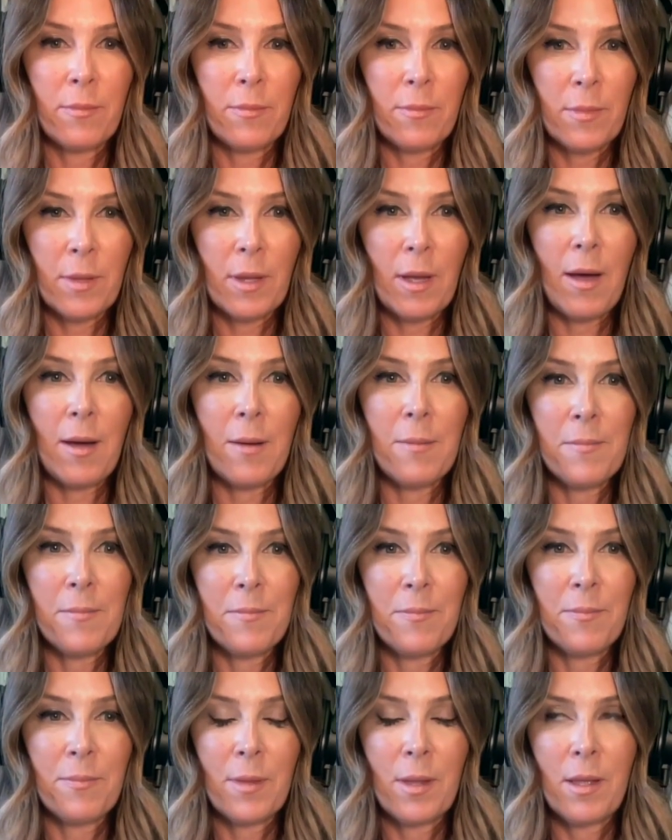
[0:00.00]
Yeah.
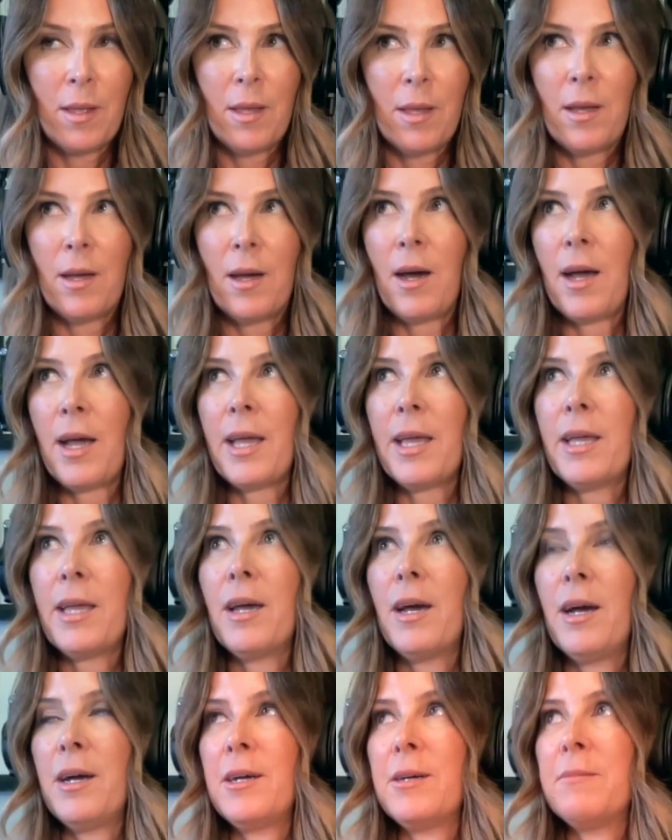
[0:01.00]

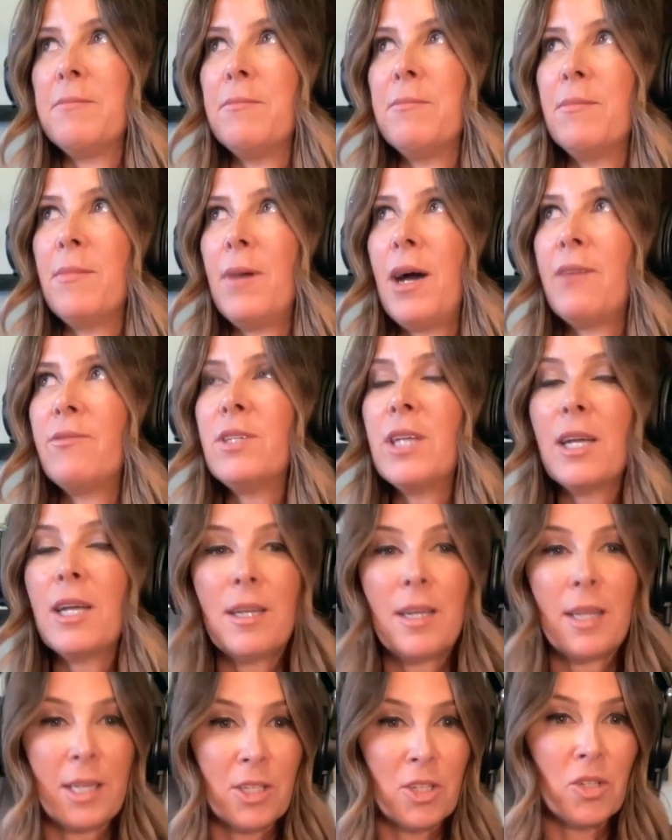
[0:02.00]
I've
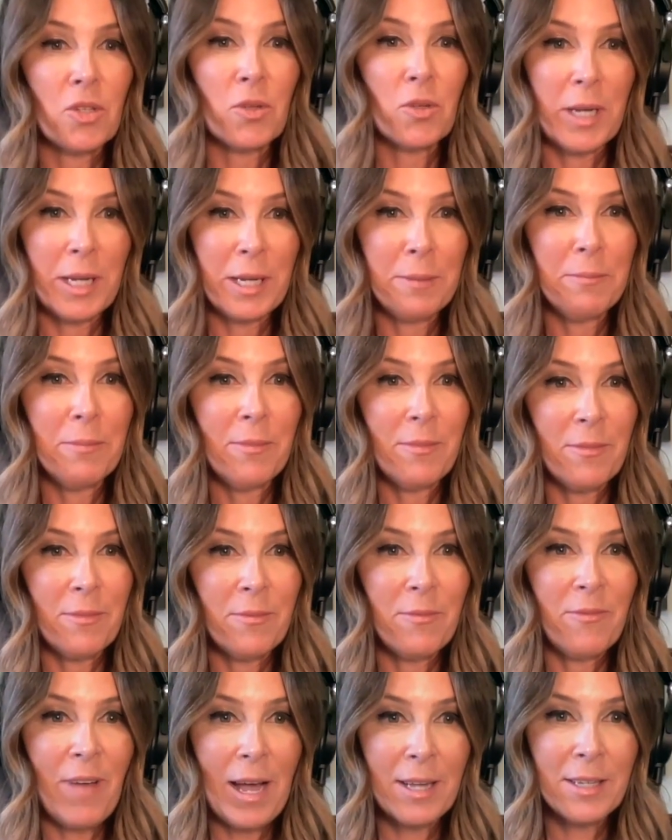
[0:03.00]
done extreme
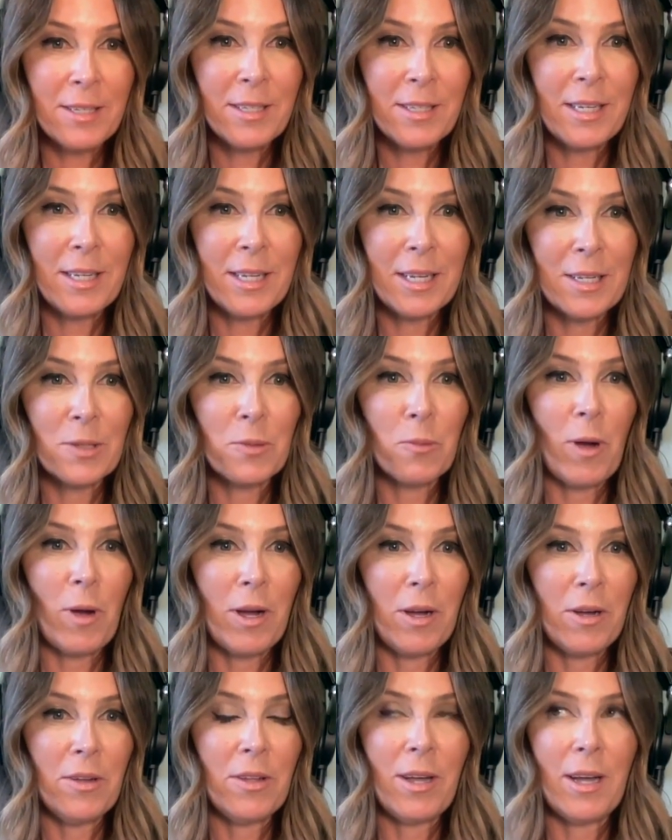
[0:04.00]
fasting as
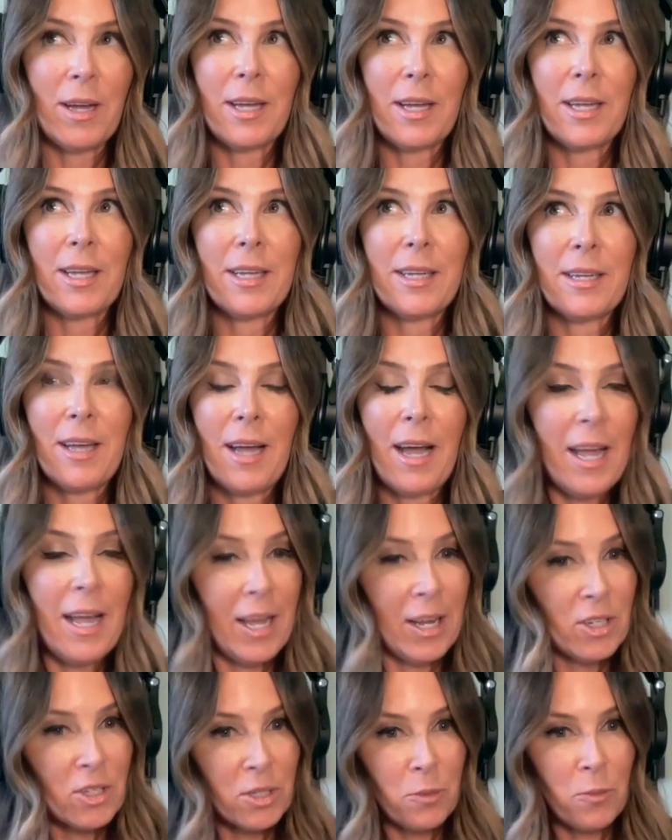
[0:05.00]
well. I
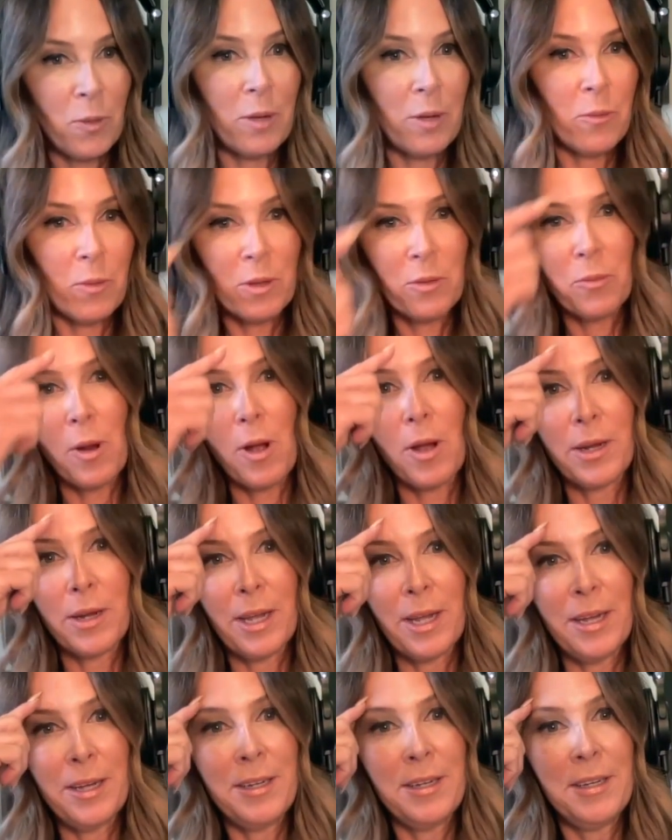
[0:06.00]
actually went with
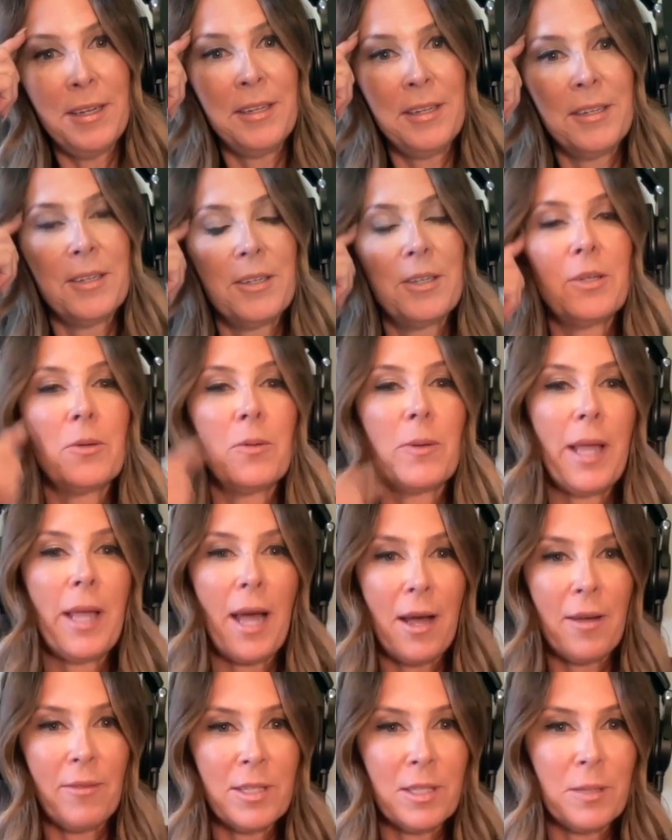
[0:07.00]
Rhonda, who we
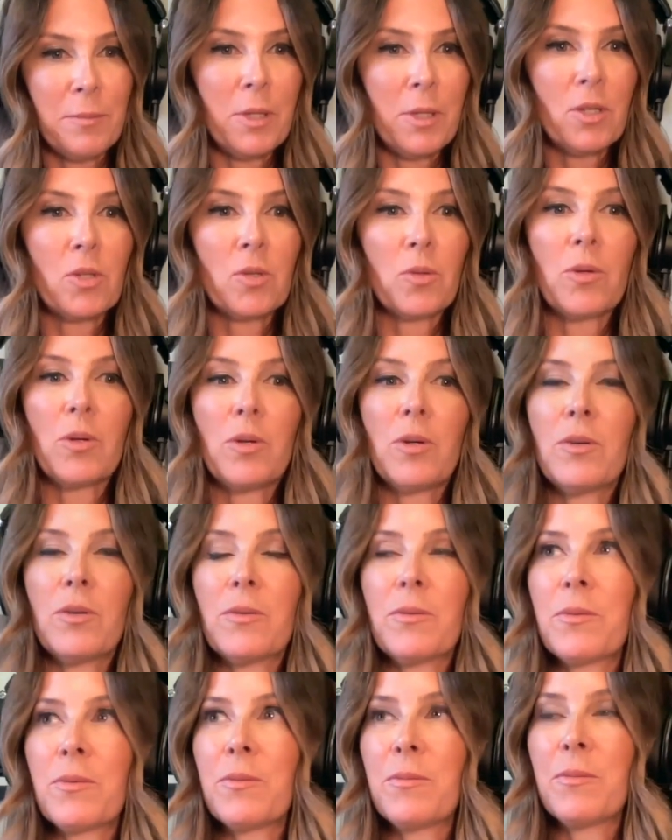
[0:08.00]
have as a
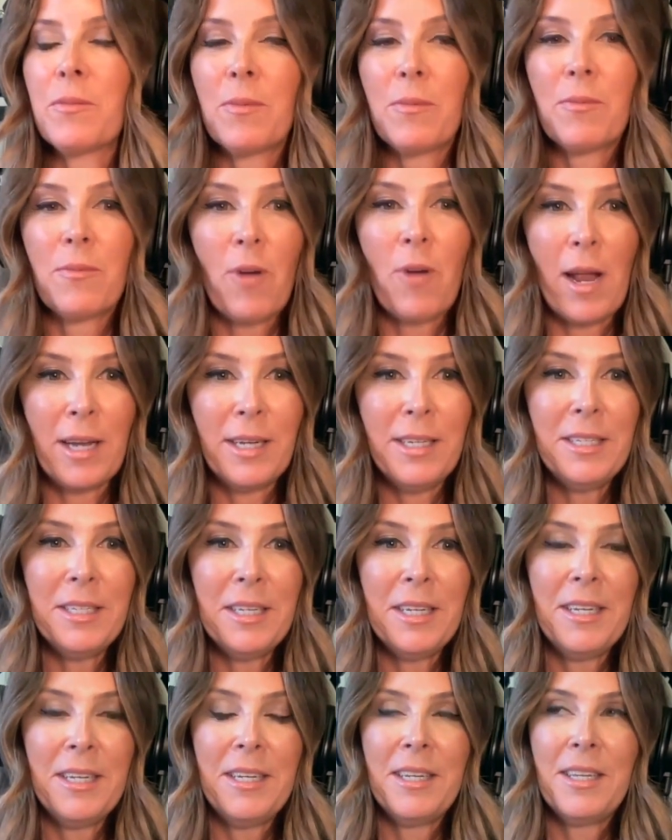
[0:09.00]
mutual friend,
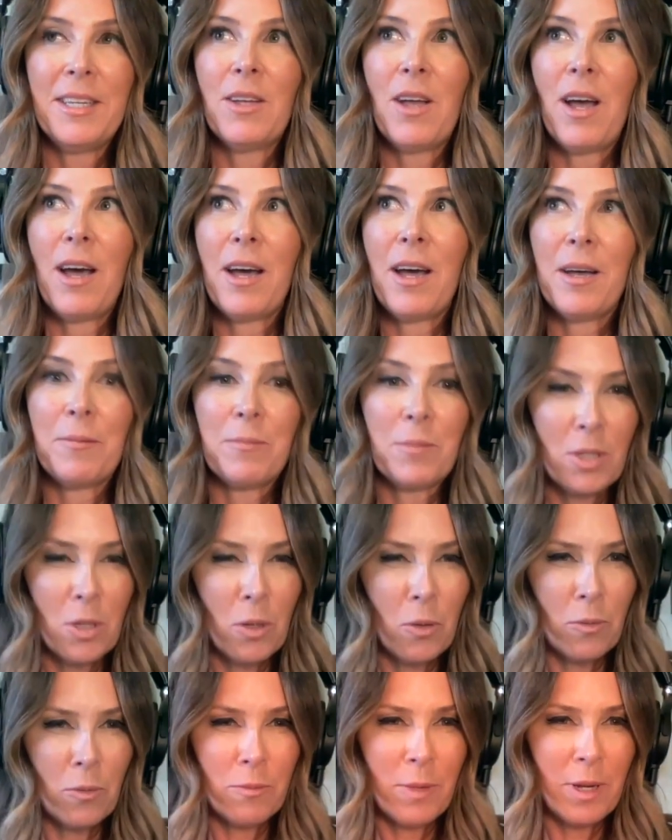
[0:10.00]

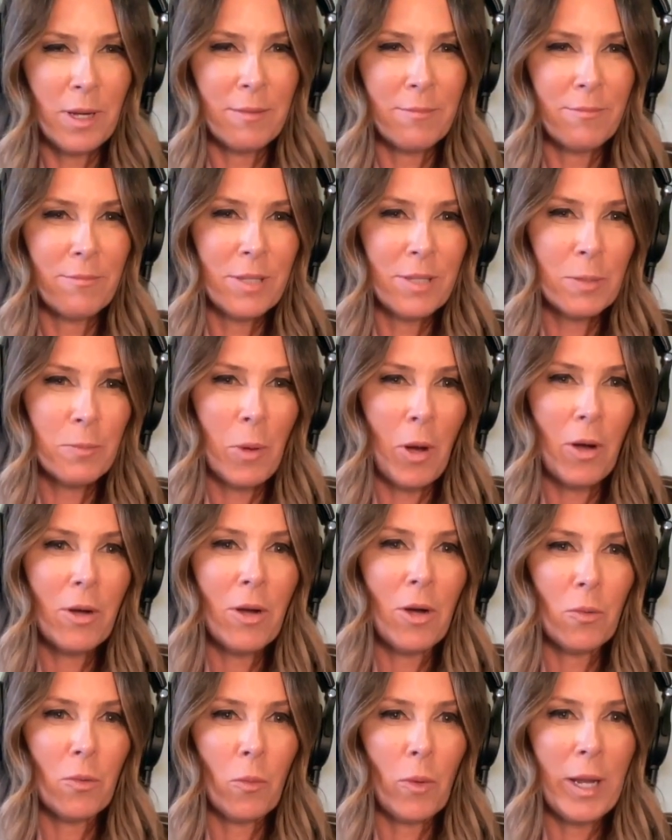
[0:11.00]
to a spa
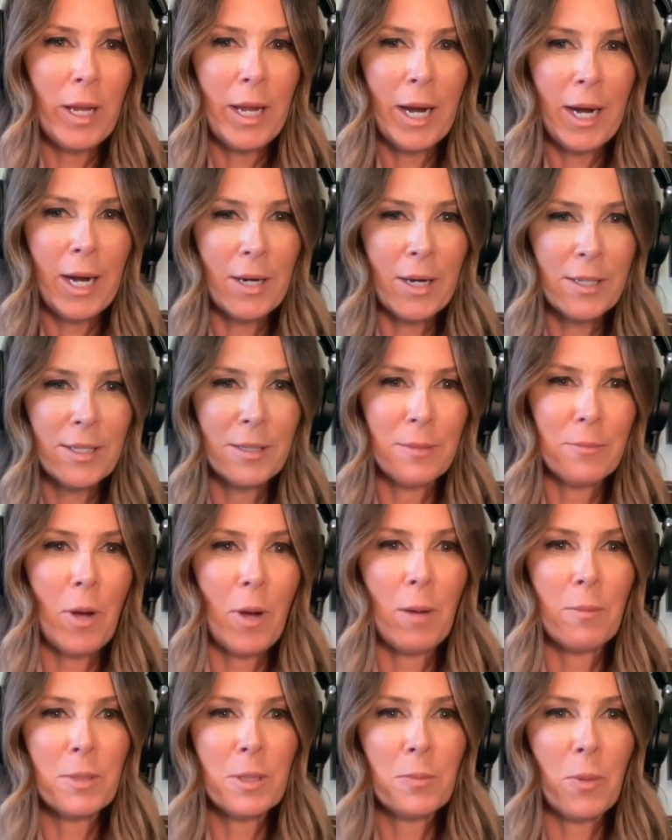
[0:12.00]
called We Care. It's in
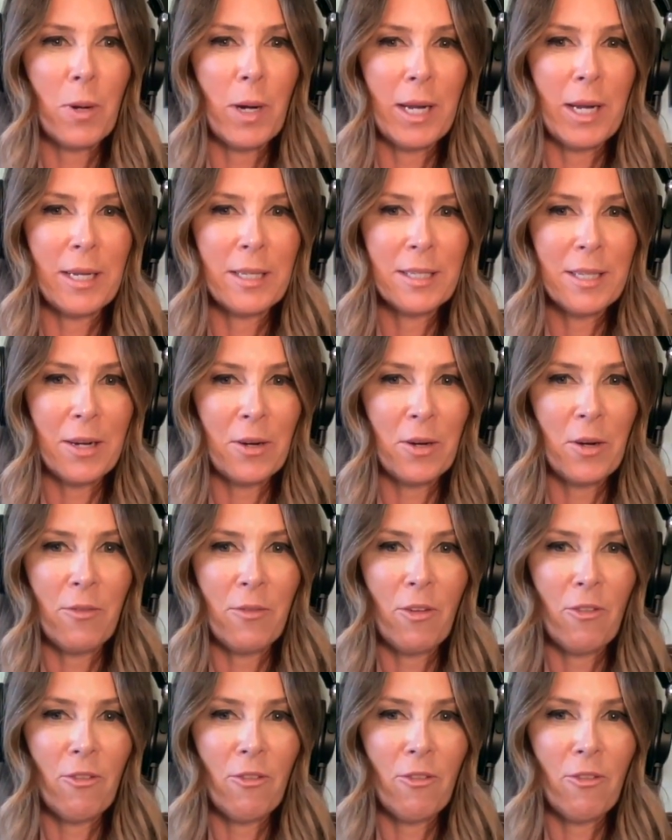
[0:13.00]
Palm Springs. I don't know if you're